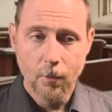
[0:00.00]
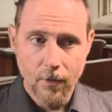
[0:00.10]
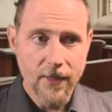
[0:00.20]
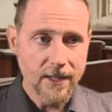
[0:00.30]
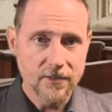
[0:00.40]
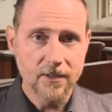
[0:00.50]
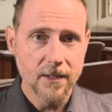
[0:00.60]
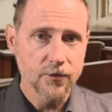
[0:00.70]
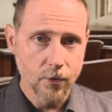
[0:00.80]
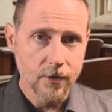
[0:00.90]
Well, that's
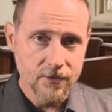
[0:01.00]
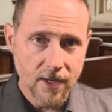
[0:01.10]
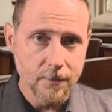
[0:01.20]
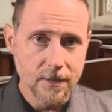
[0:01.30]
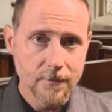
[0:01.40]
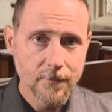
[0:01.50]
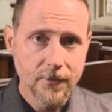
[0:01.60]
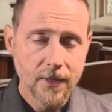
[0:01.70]
a strong statement.